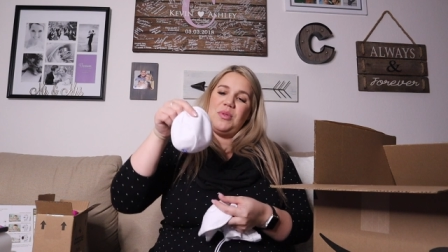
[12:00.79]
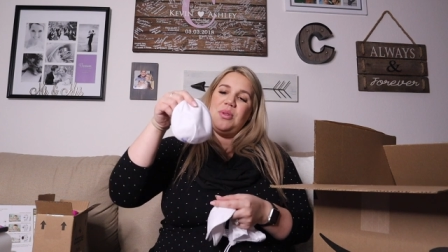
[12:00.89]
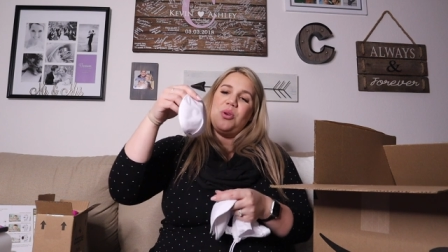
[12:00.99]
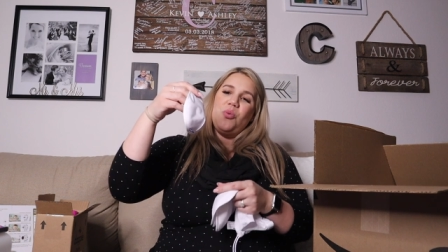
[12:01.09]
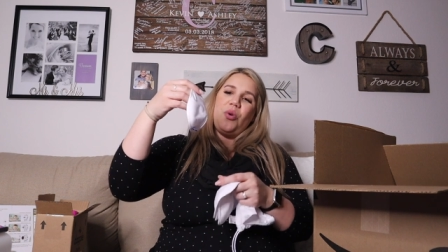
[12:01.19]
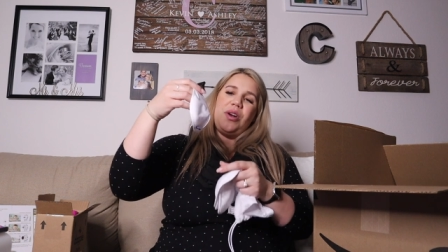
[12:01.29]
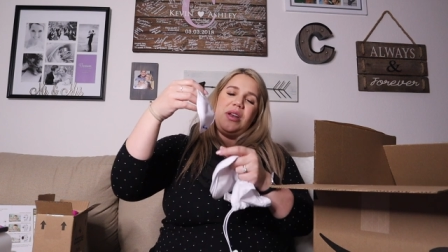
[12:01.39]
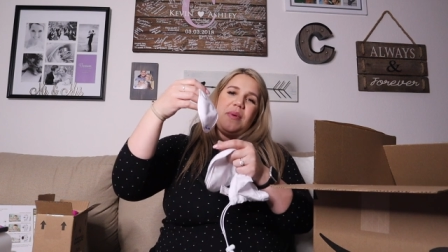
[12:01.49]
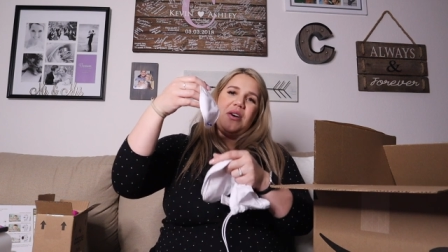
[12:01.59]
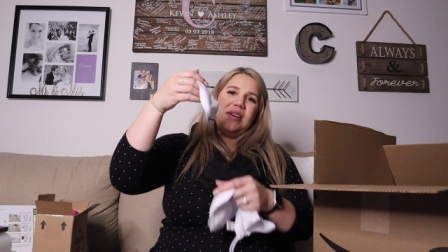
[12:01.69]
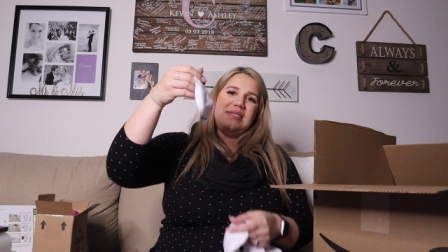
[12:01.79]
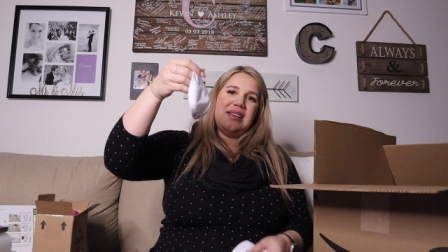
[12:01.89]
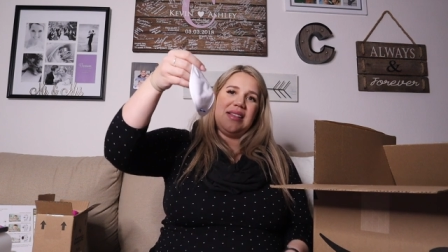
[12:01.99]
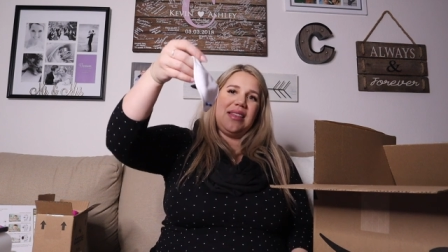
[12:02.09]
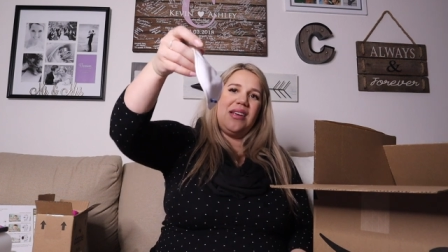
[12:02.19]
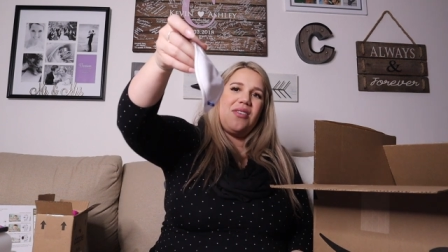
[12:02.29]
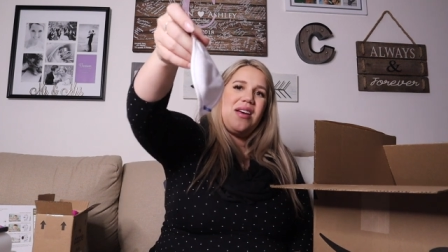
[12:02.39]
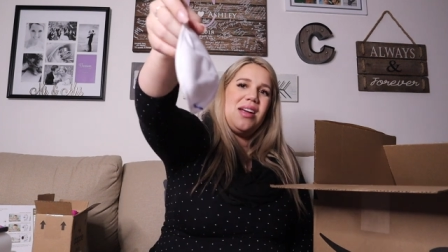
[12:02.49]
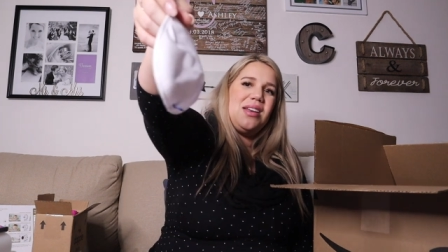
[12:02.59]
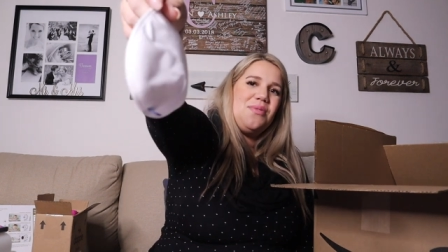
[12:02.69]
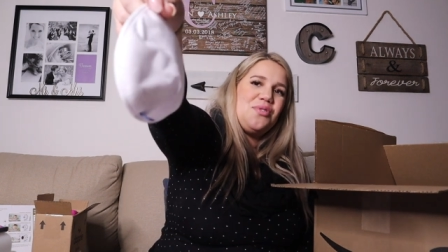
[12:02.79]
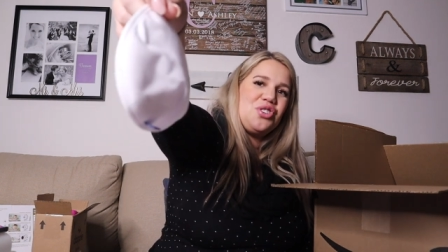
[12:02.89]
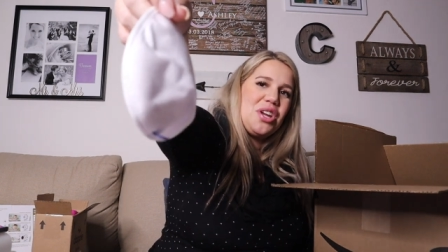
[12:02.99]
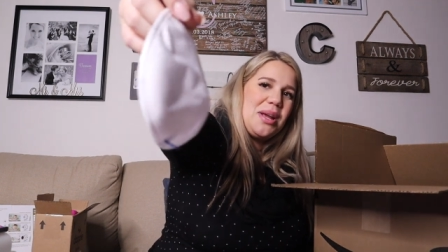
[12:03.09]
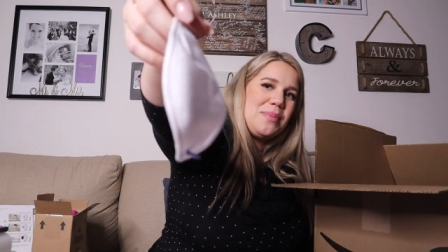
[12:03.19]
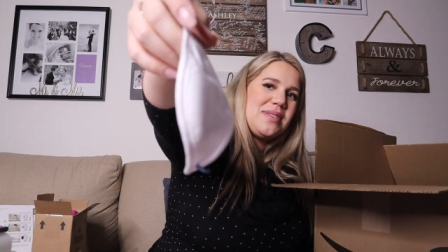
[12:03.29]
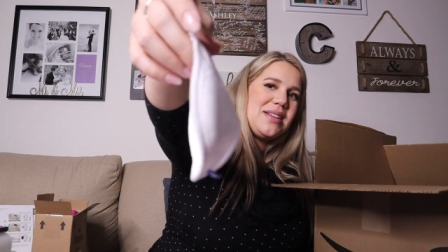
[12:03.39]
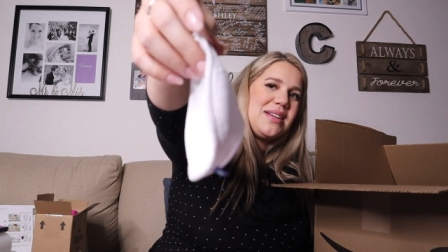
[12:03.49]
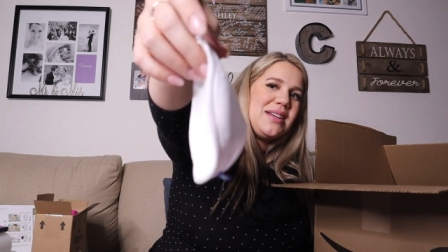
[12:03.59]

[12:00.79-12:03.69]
a little worried about is that they're kind of shaped